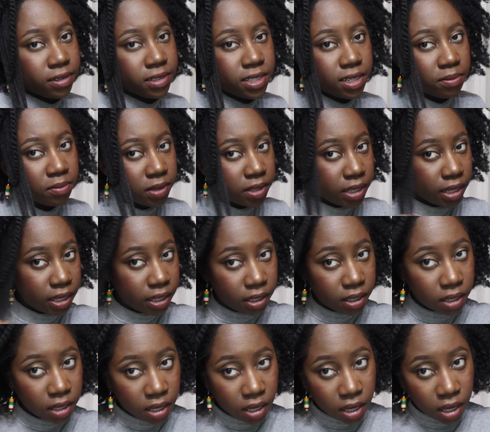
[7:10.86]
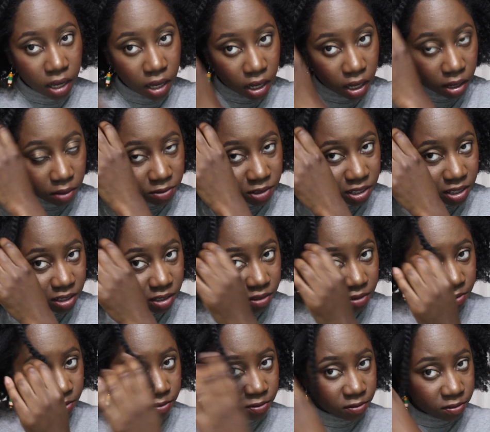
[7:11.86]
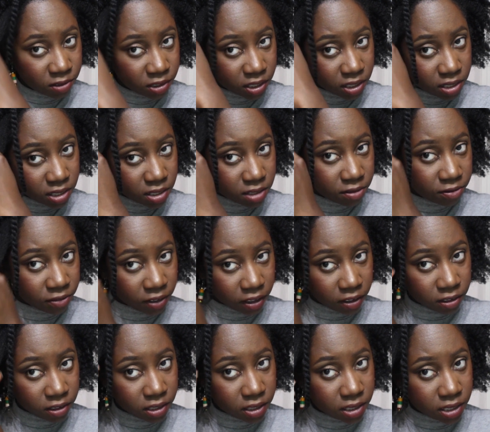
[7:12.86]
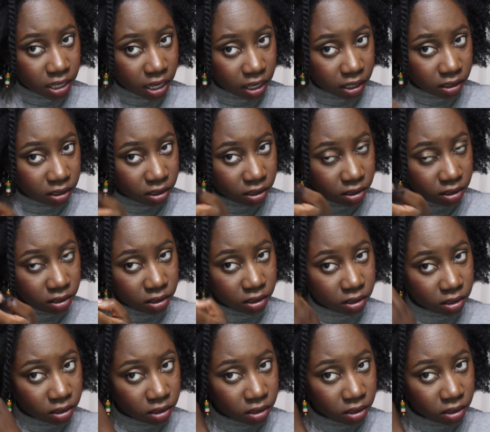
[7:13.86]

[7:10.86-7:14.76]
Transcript: or something. You can just finger detangle.